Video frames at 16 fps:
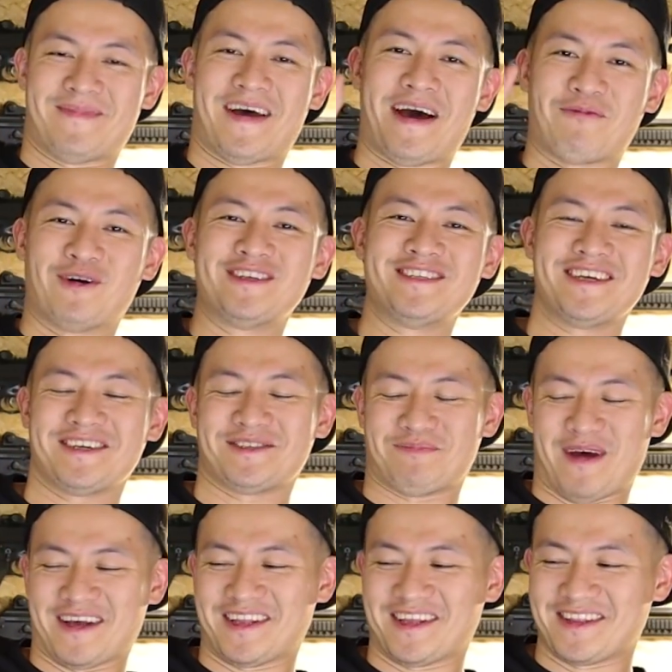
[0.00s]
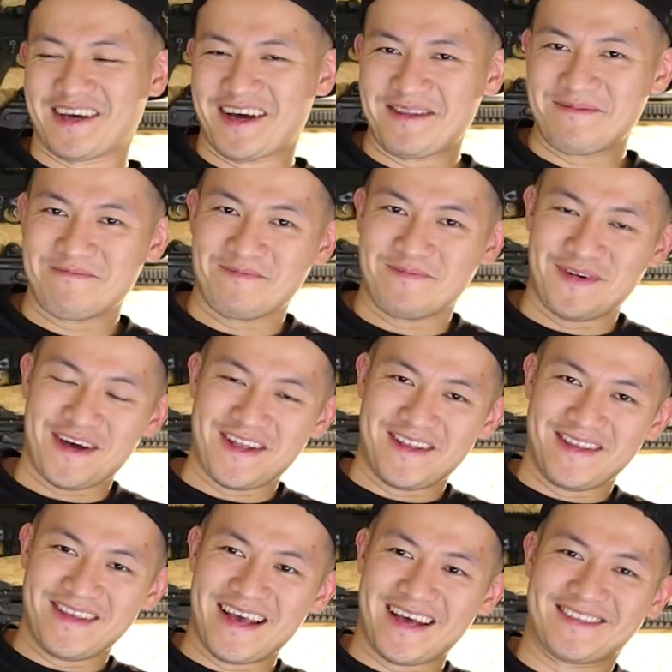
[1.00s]
I wasn't expecting that,
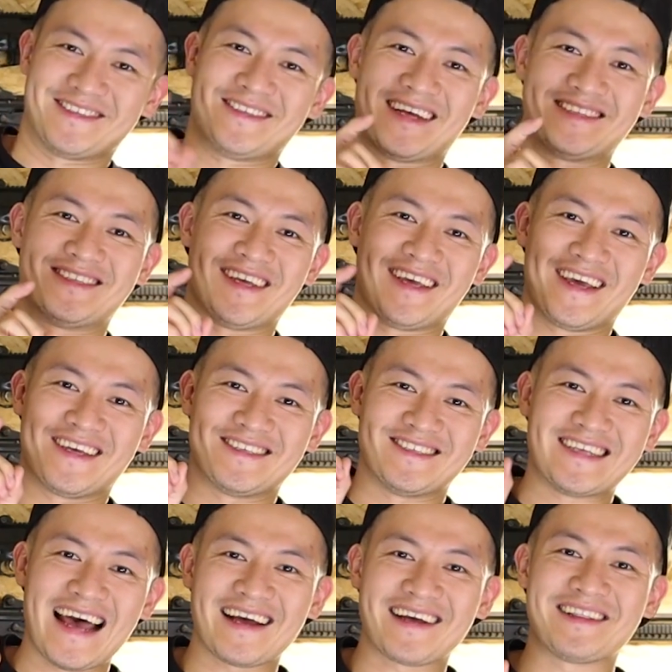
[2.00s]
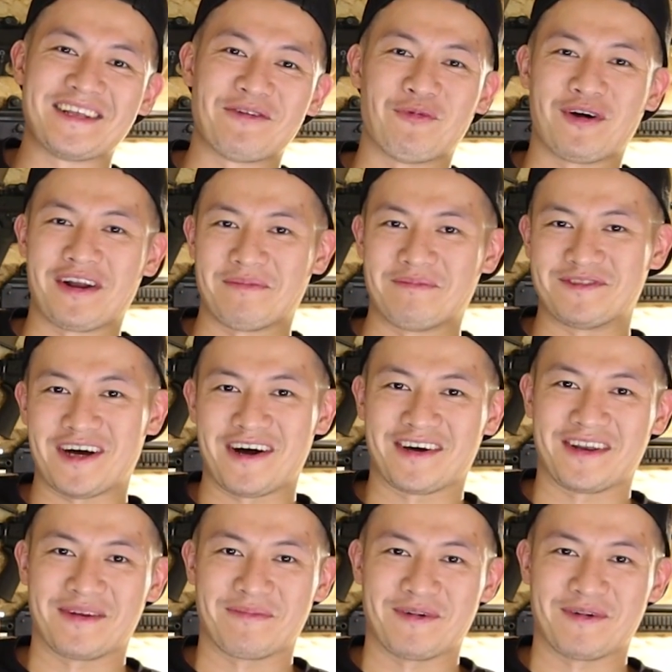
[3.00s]
but yes, that's exactly what I'm talking